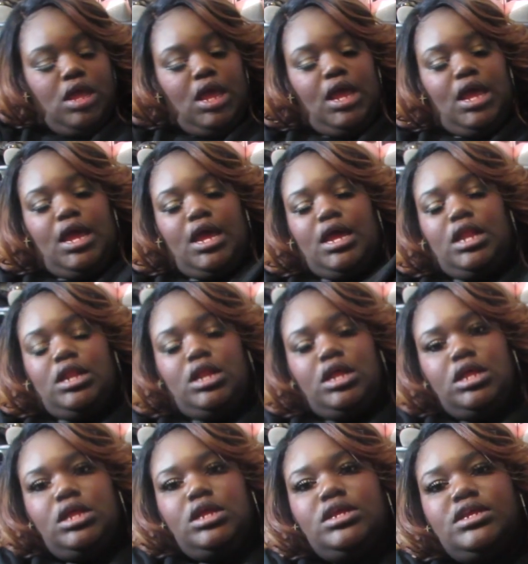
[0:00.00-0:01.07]
and
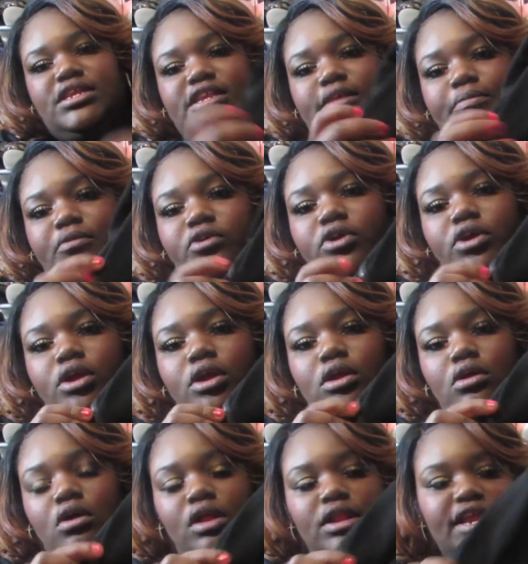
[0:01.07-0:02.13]
a zipper
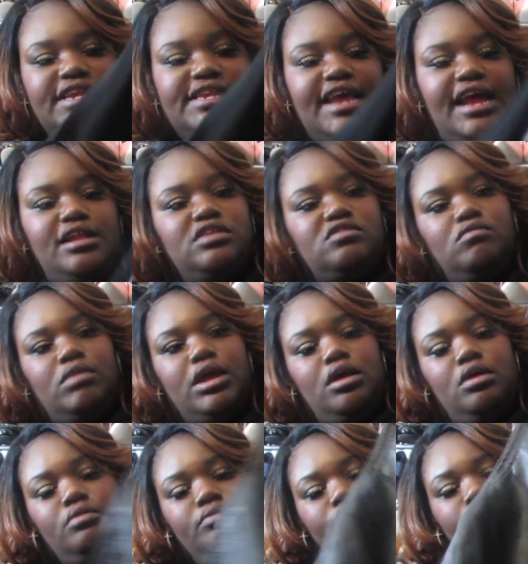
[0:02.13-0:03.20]
on this side as
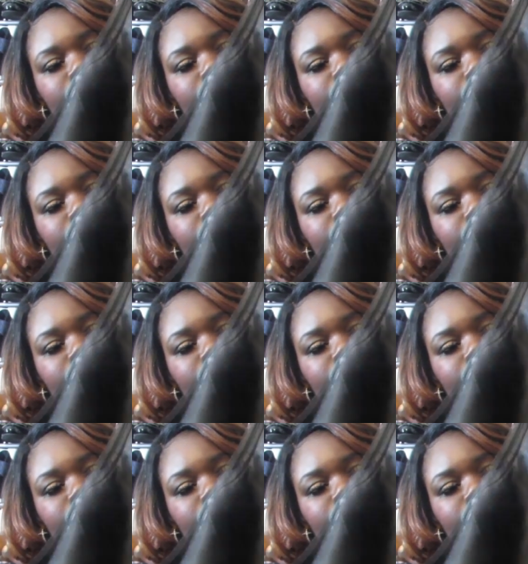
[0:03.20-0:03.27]
well.